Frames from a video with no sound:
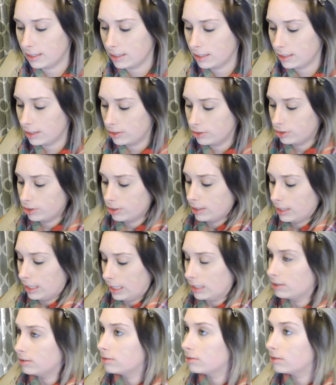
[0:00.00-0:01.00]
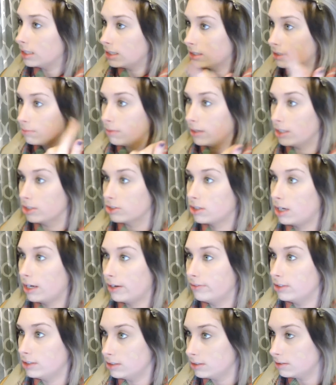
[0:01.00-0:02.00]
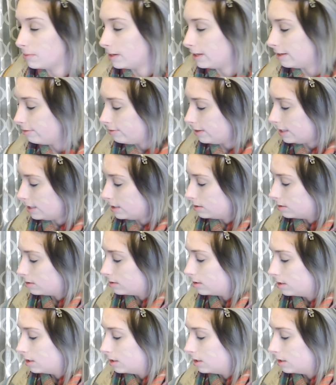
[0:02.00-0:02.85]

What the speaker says: usually this much covers my face.